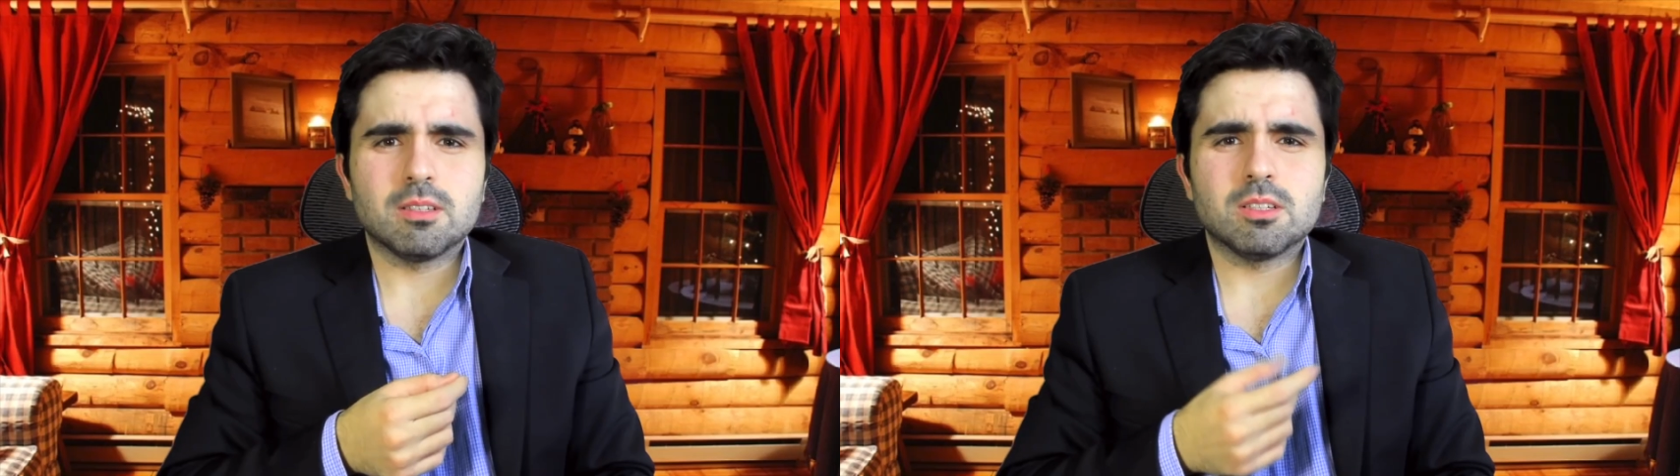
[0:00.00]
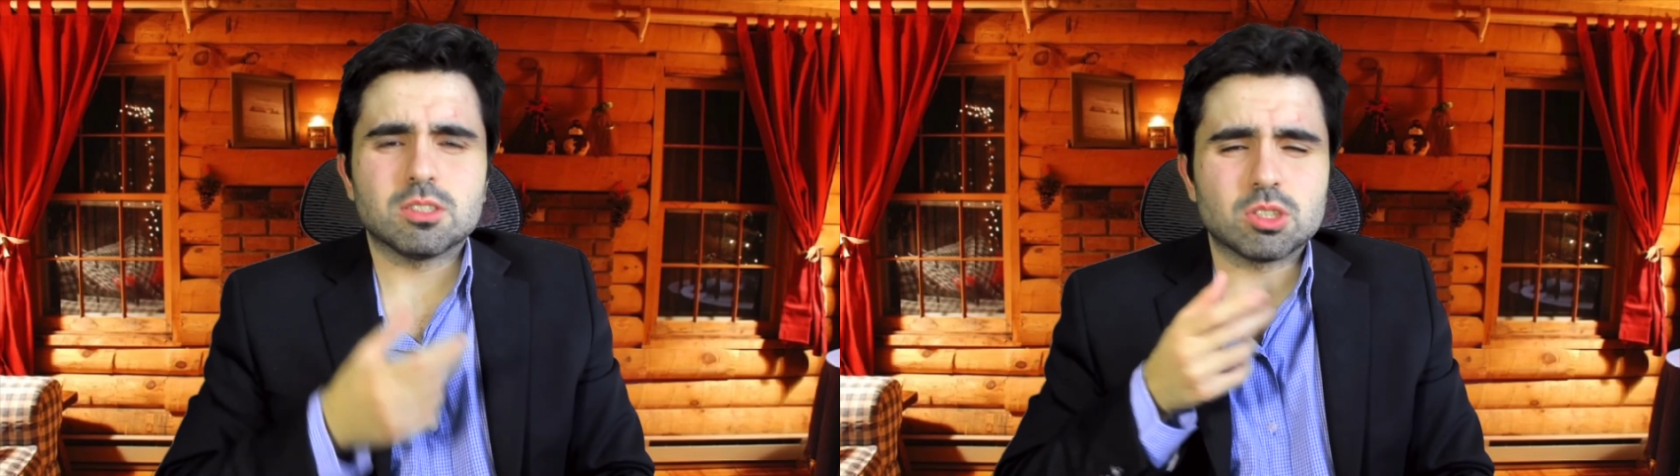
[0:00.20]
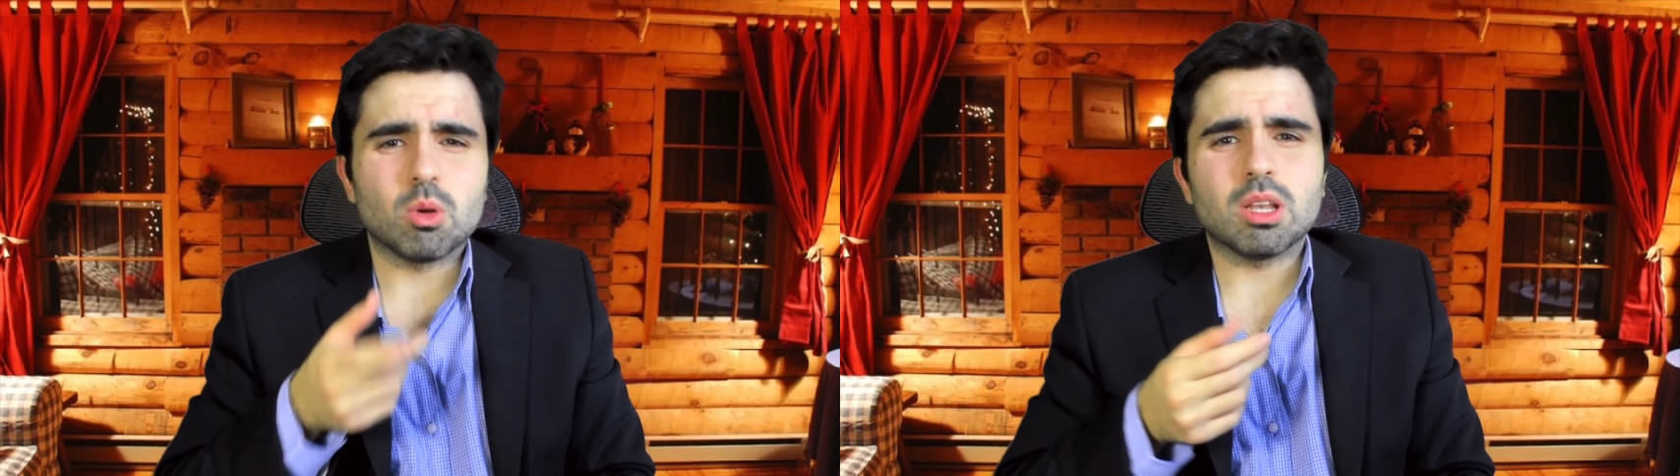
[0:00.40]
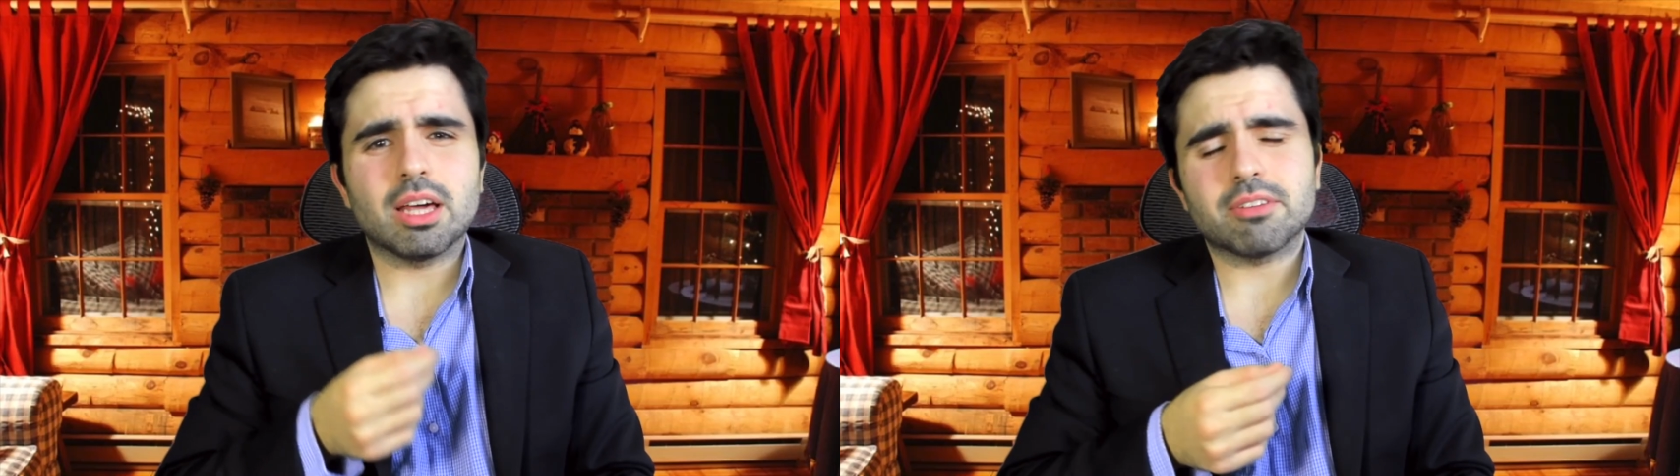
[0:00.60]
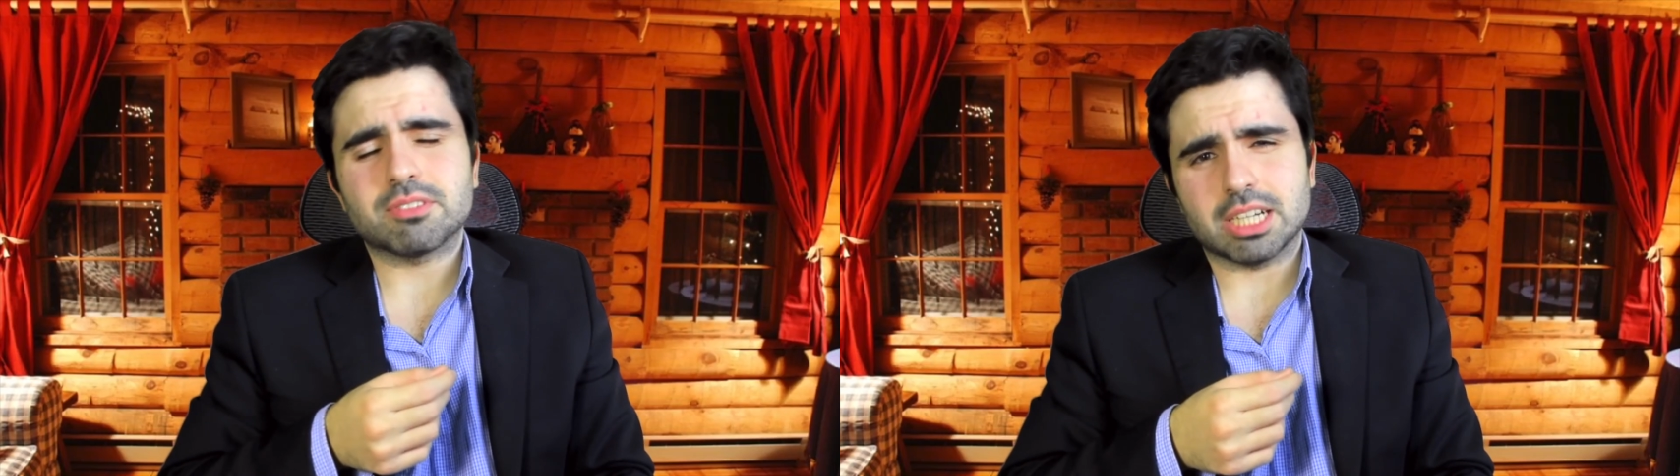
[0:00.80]
So, a
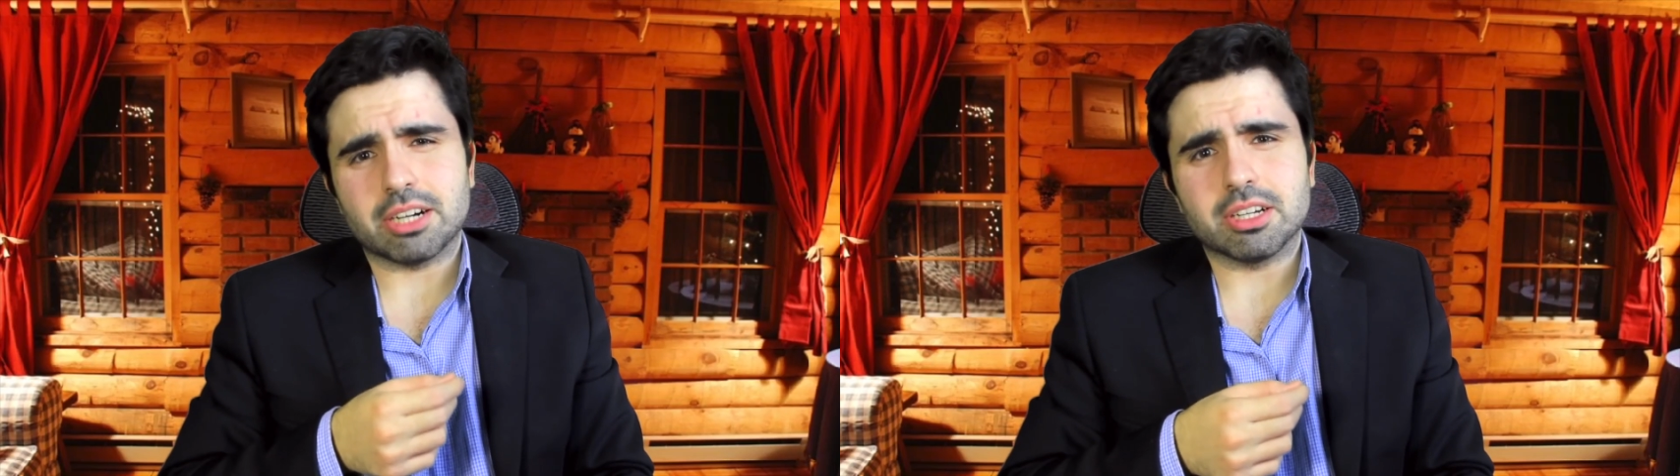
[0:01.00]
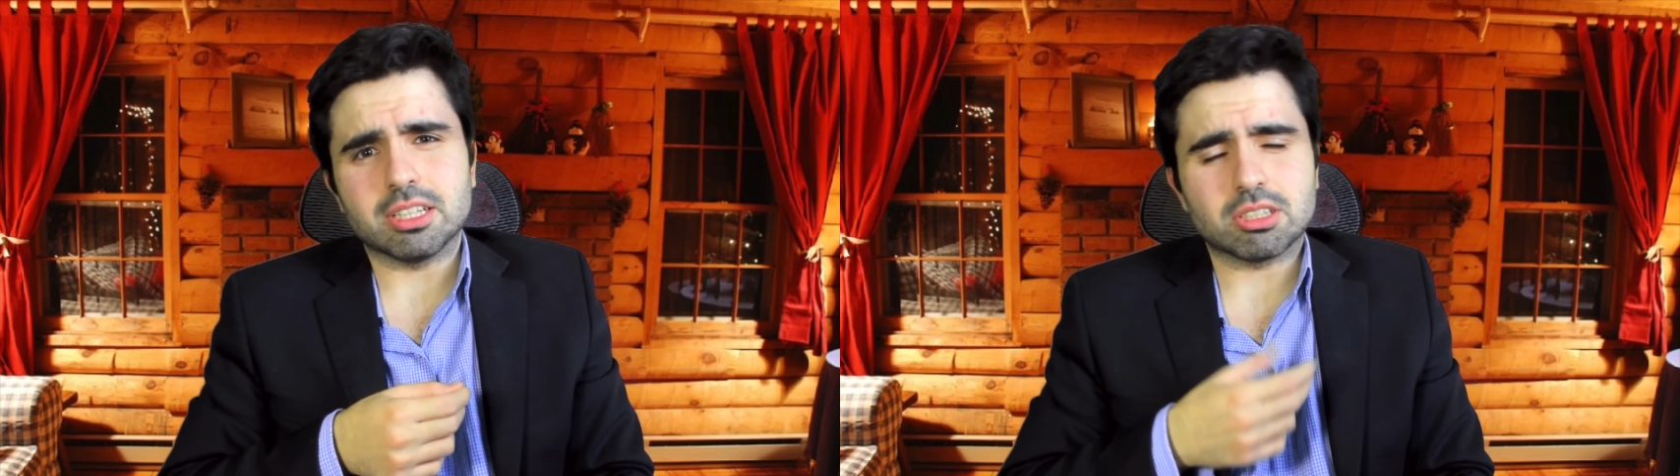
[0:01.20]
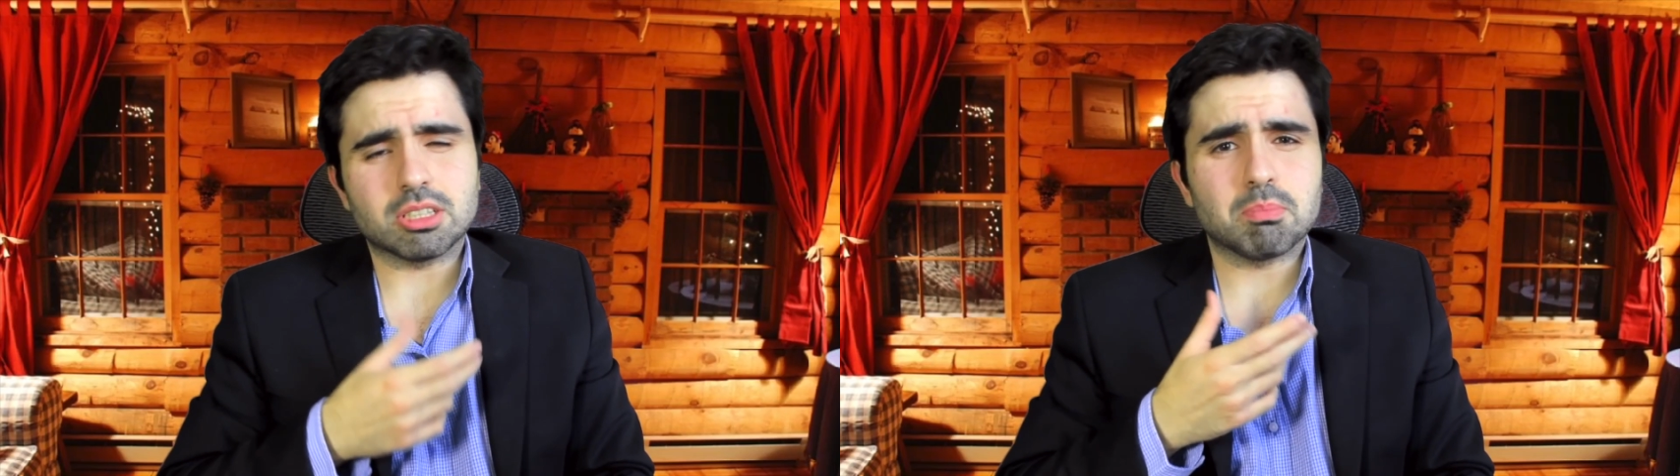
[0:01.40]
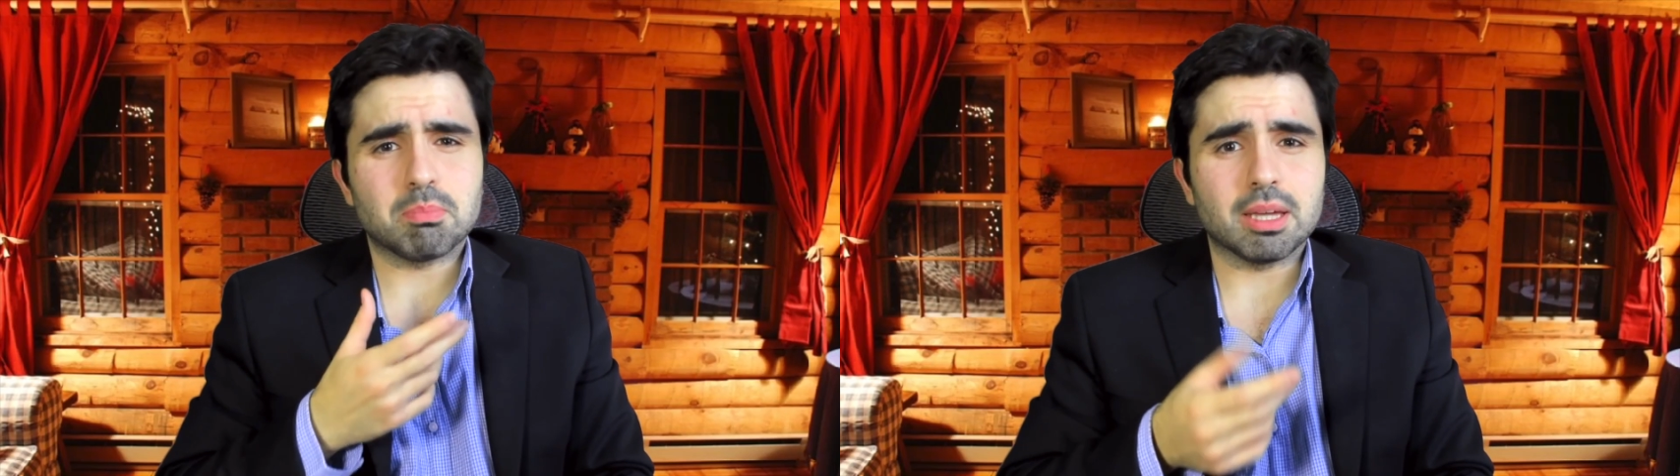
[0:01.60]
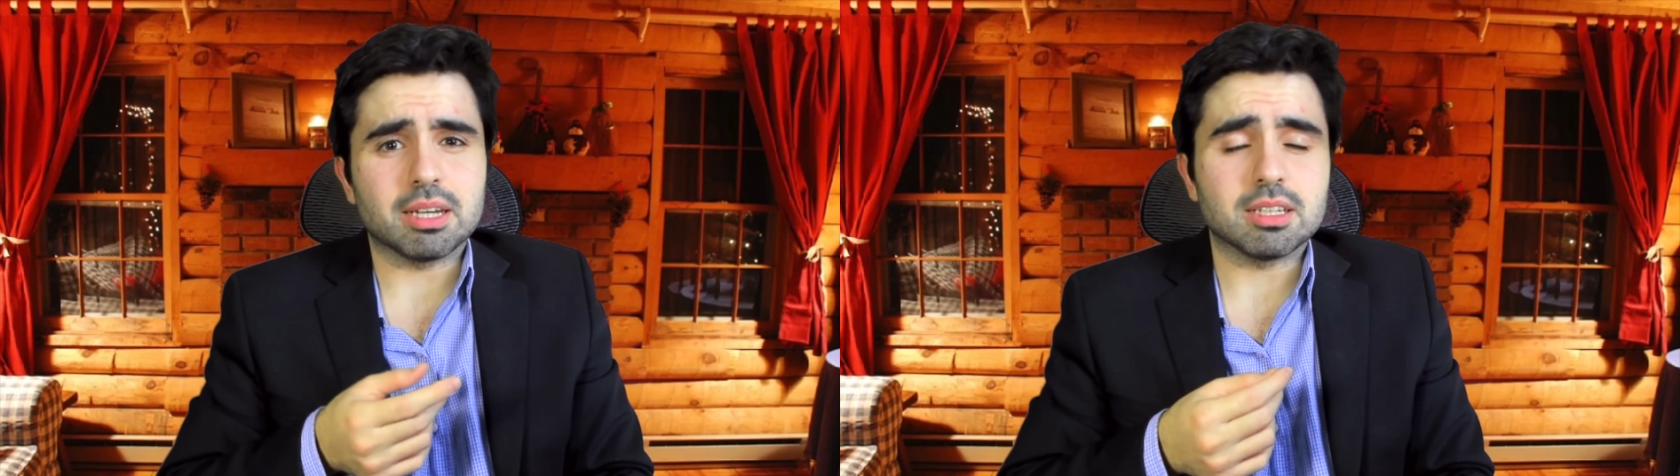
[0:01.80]
lot of charities are
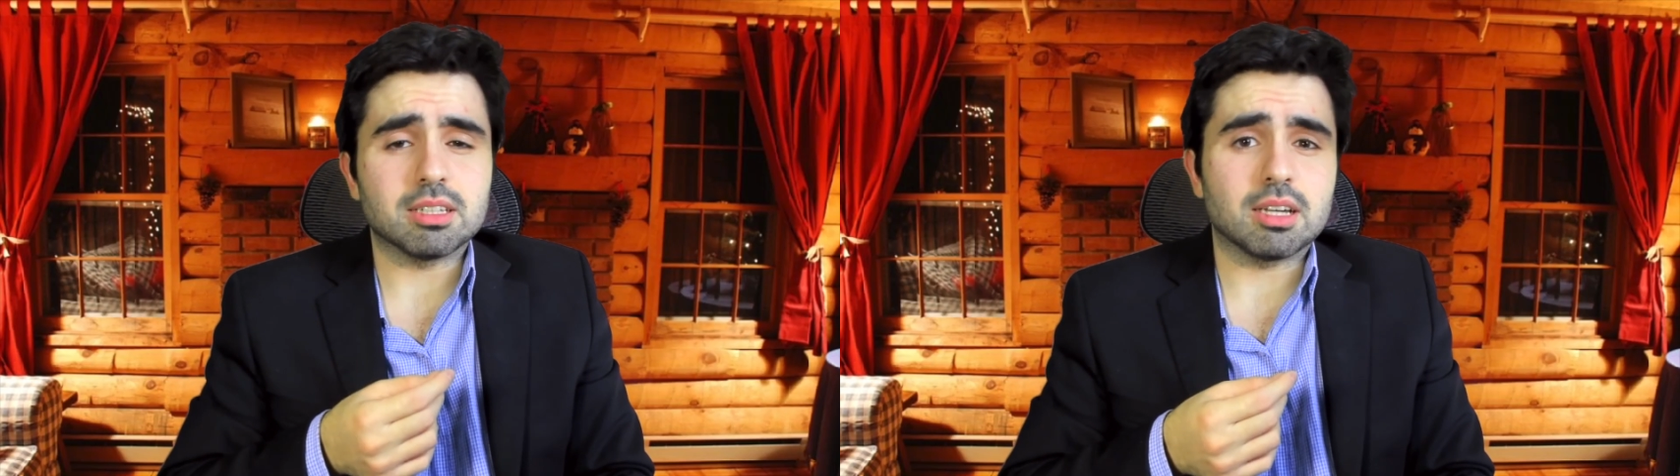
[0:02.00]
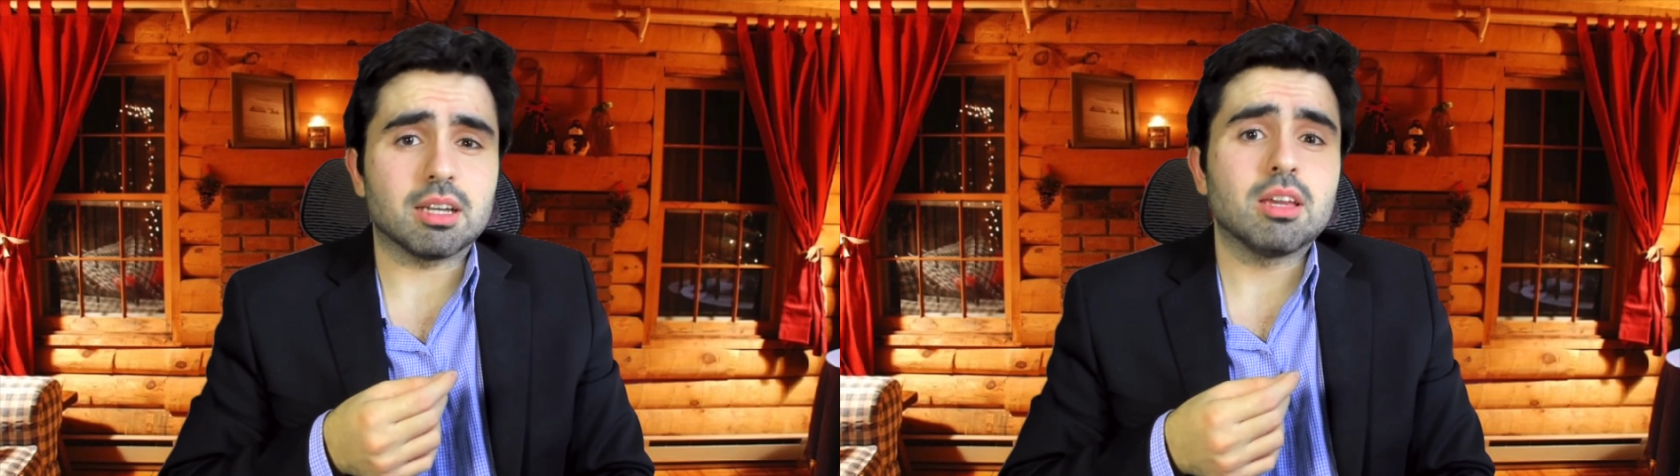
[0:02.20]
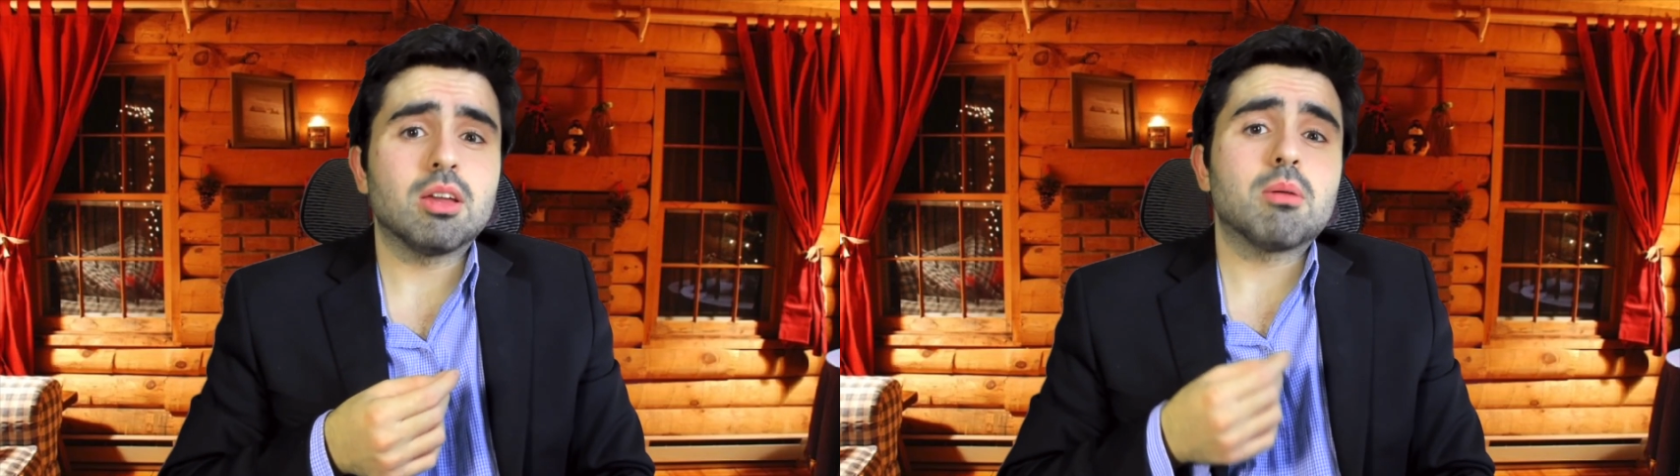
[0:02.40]
dependent on